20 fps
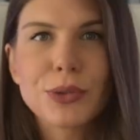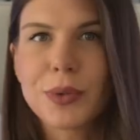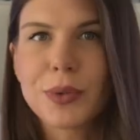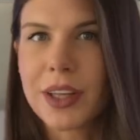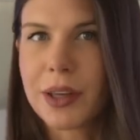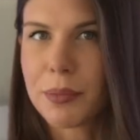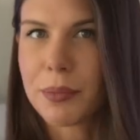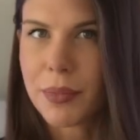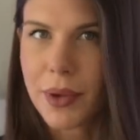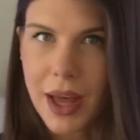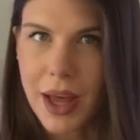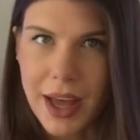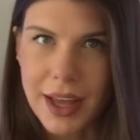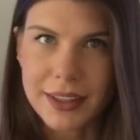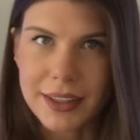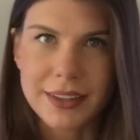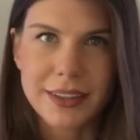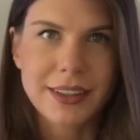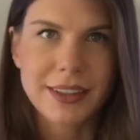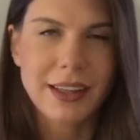to be a
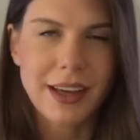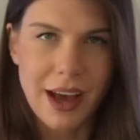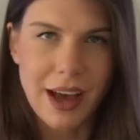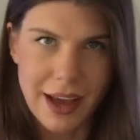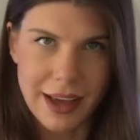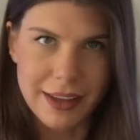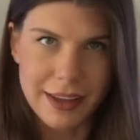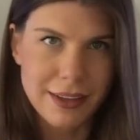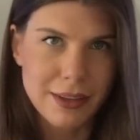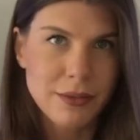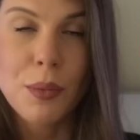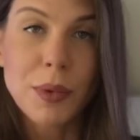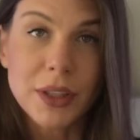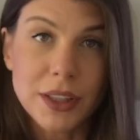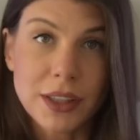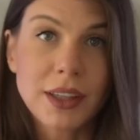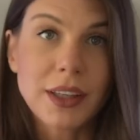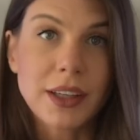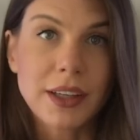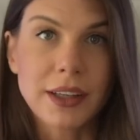bad guy,
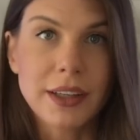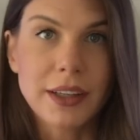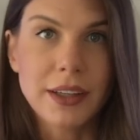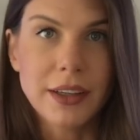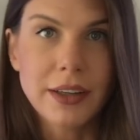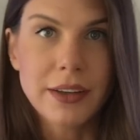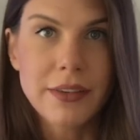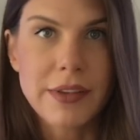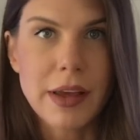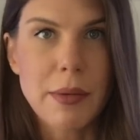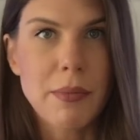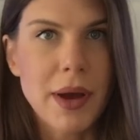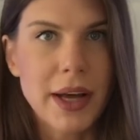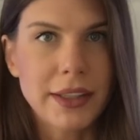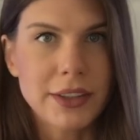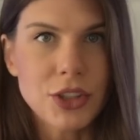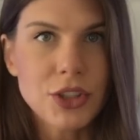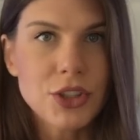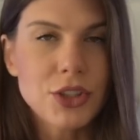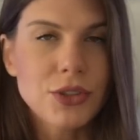but here they
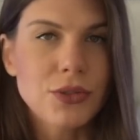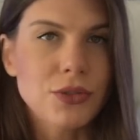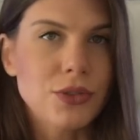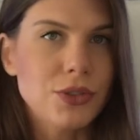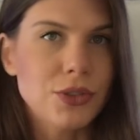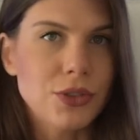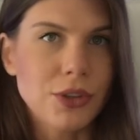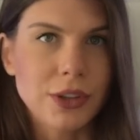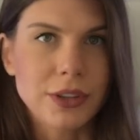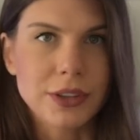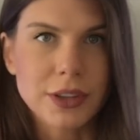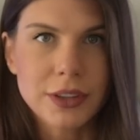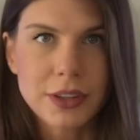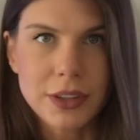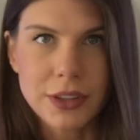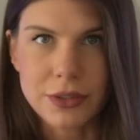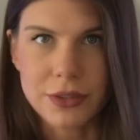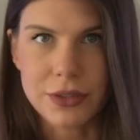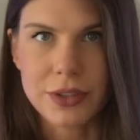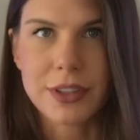managed to turn it
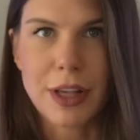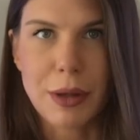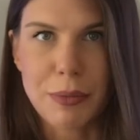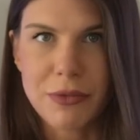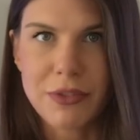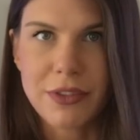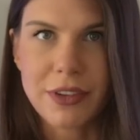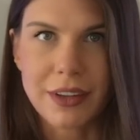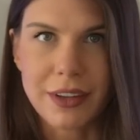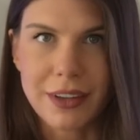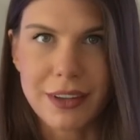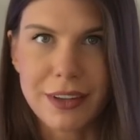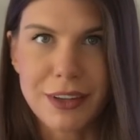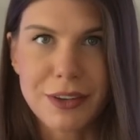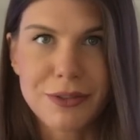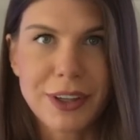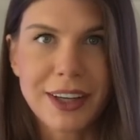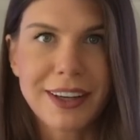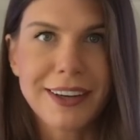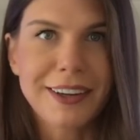into something
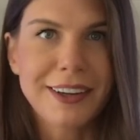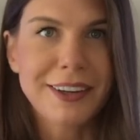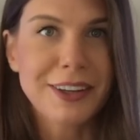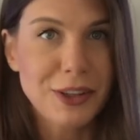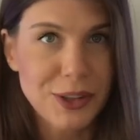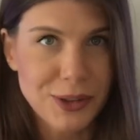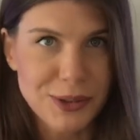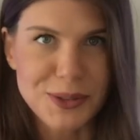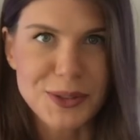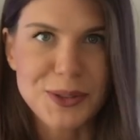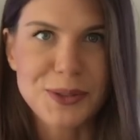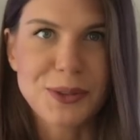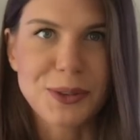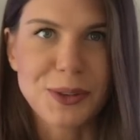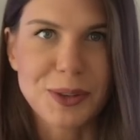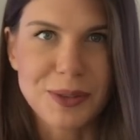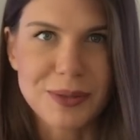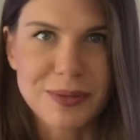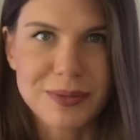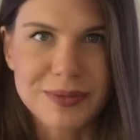really
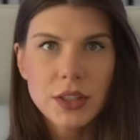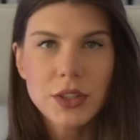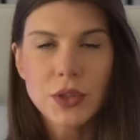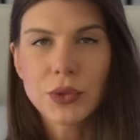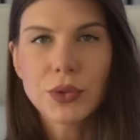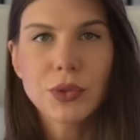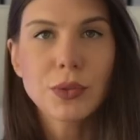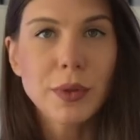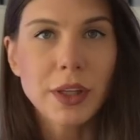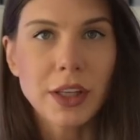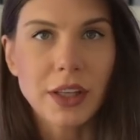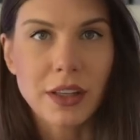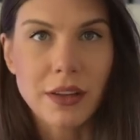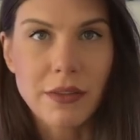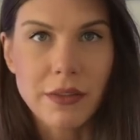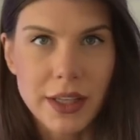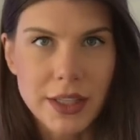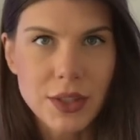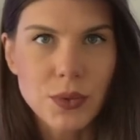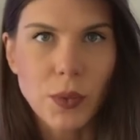useful. So to me,
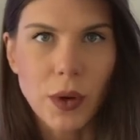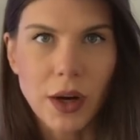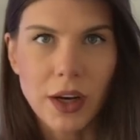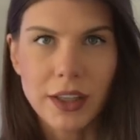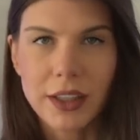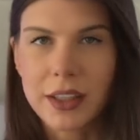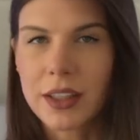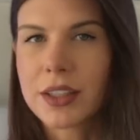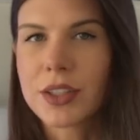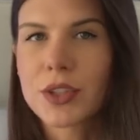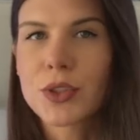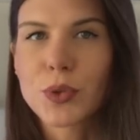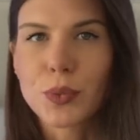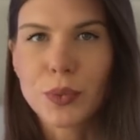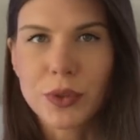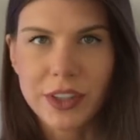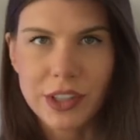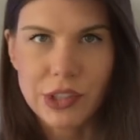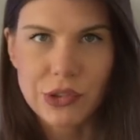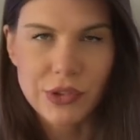this work is
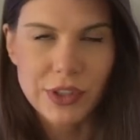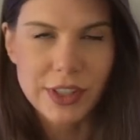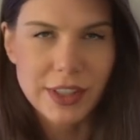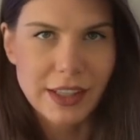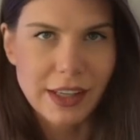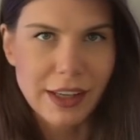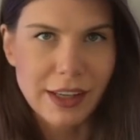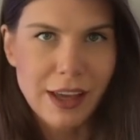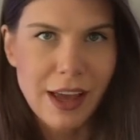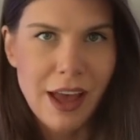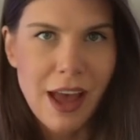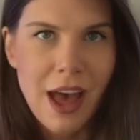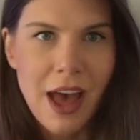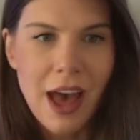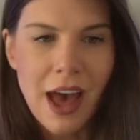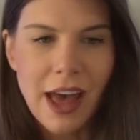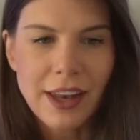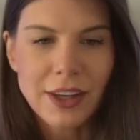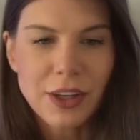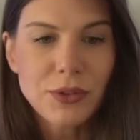super interesting.
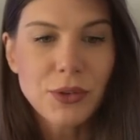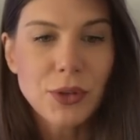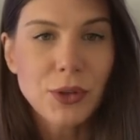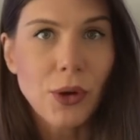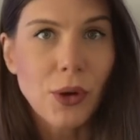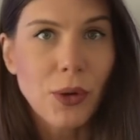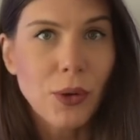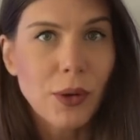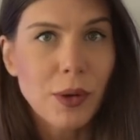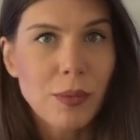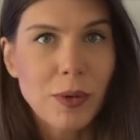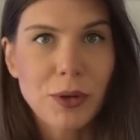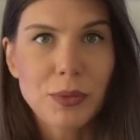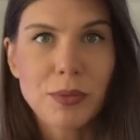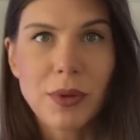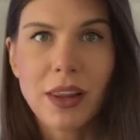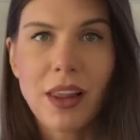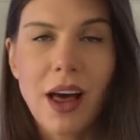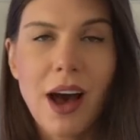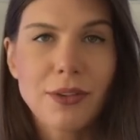And if you know about
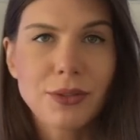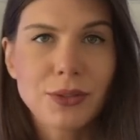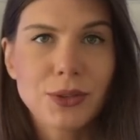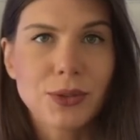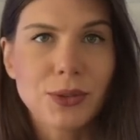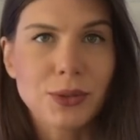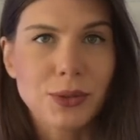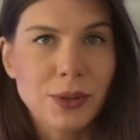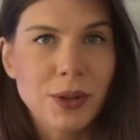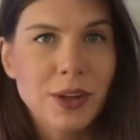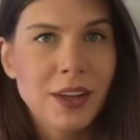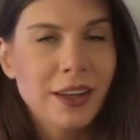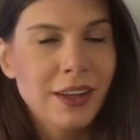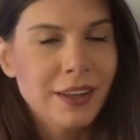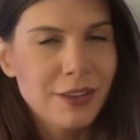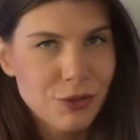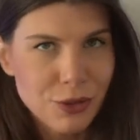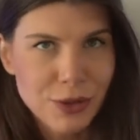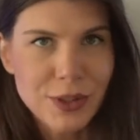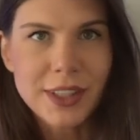my love to
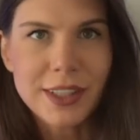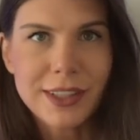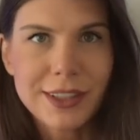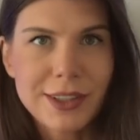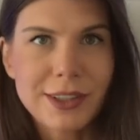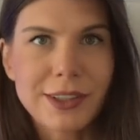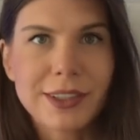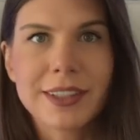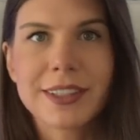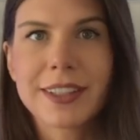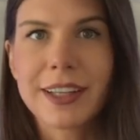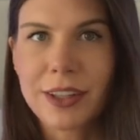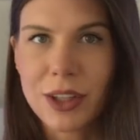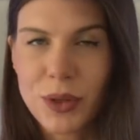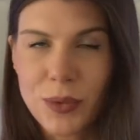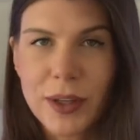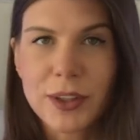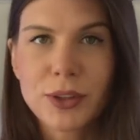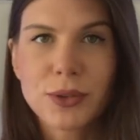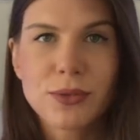transistors and
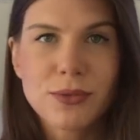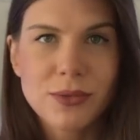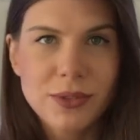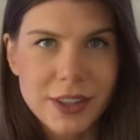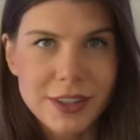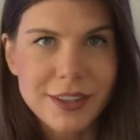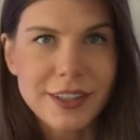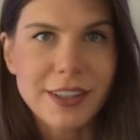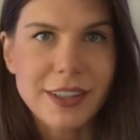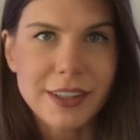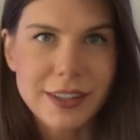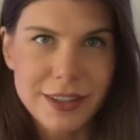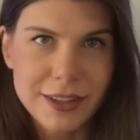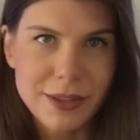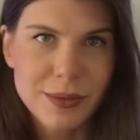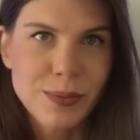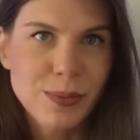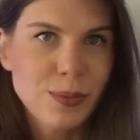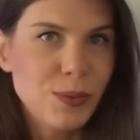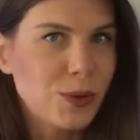quantum
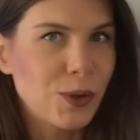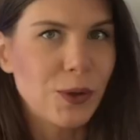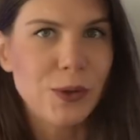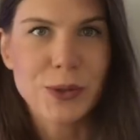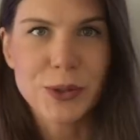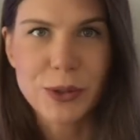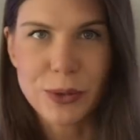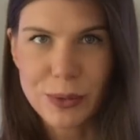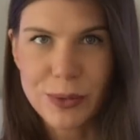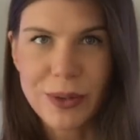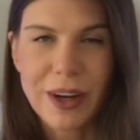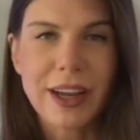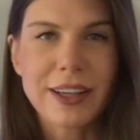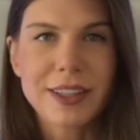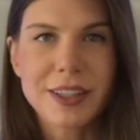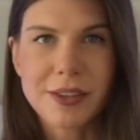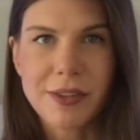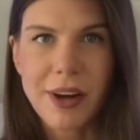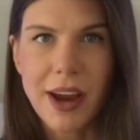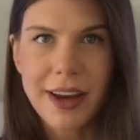physics, no
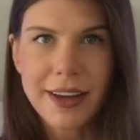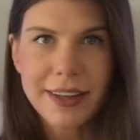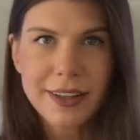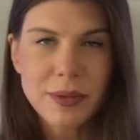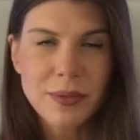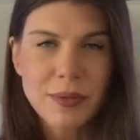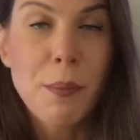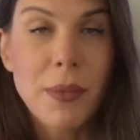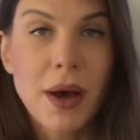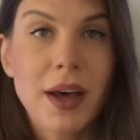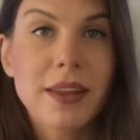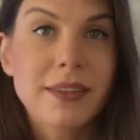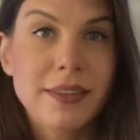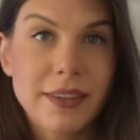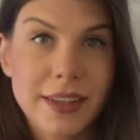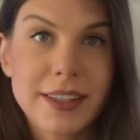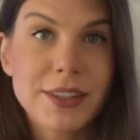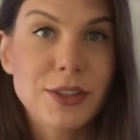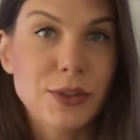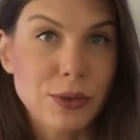surprise, right? But
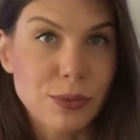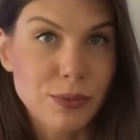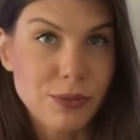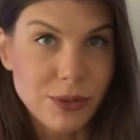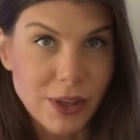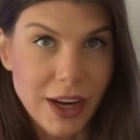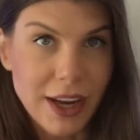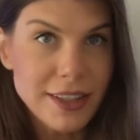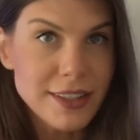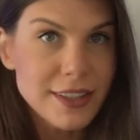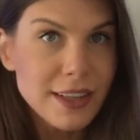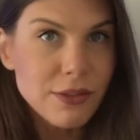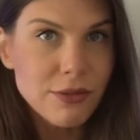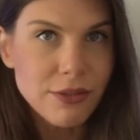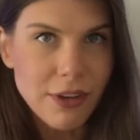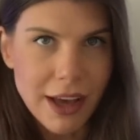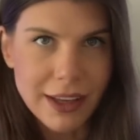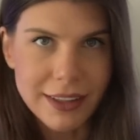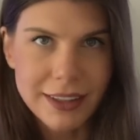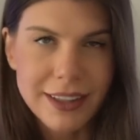the surprising
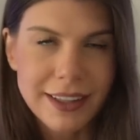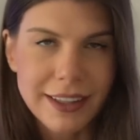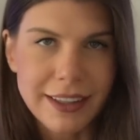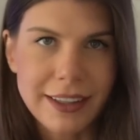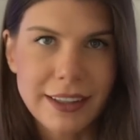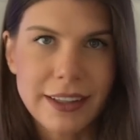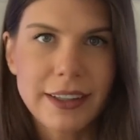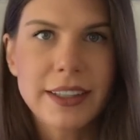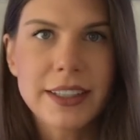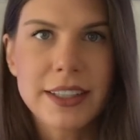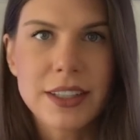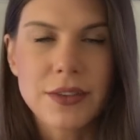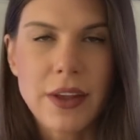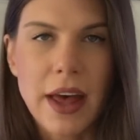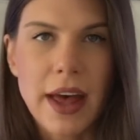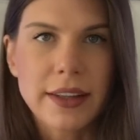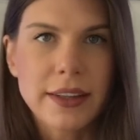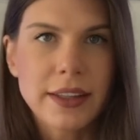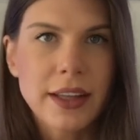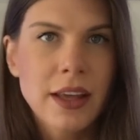fact here is
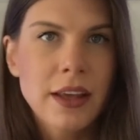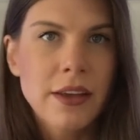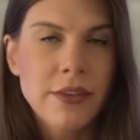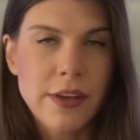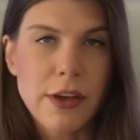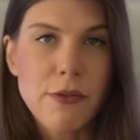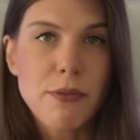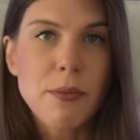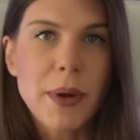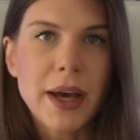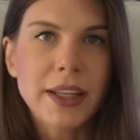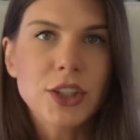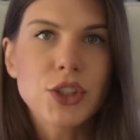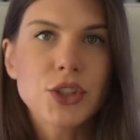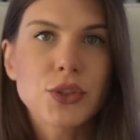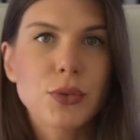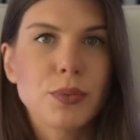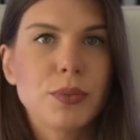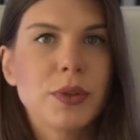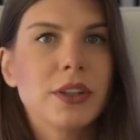that they've
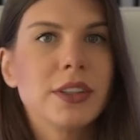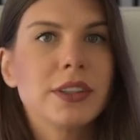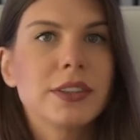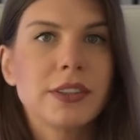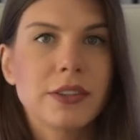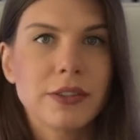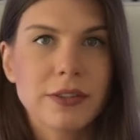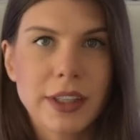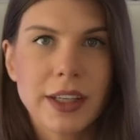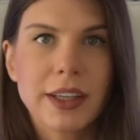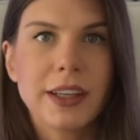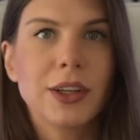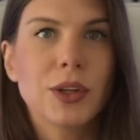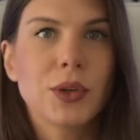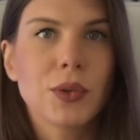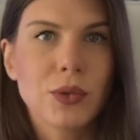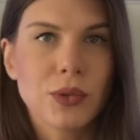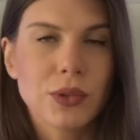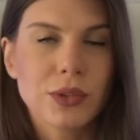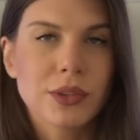managed to build a really
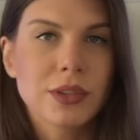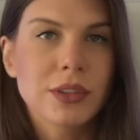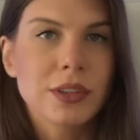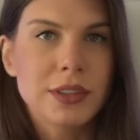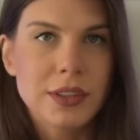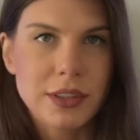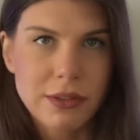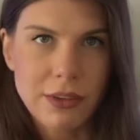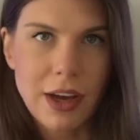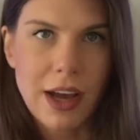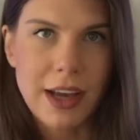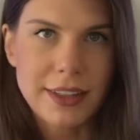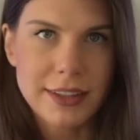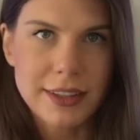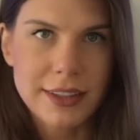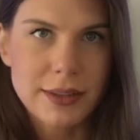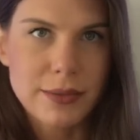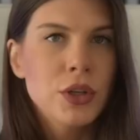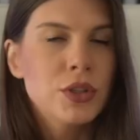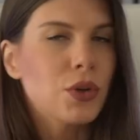good
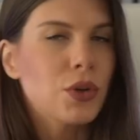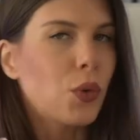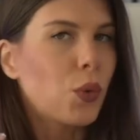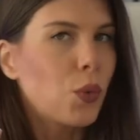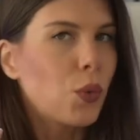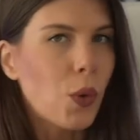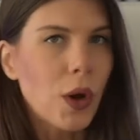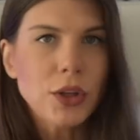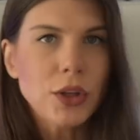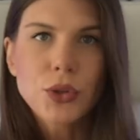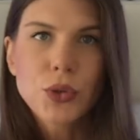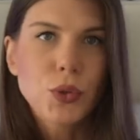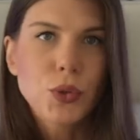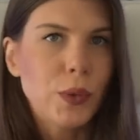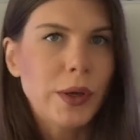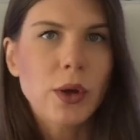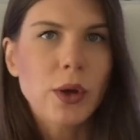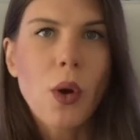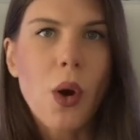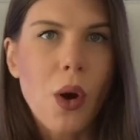device. So, what do
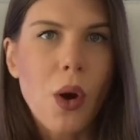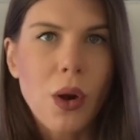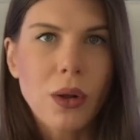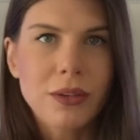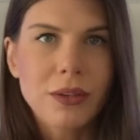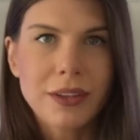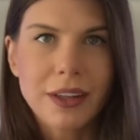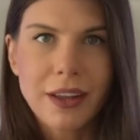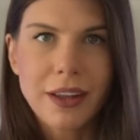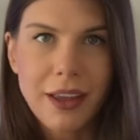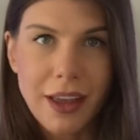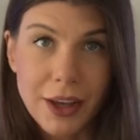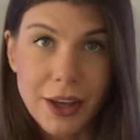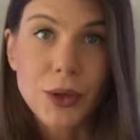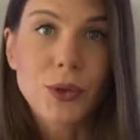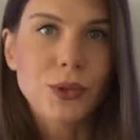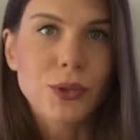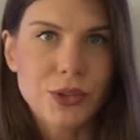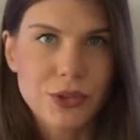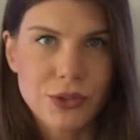we call a good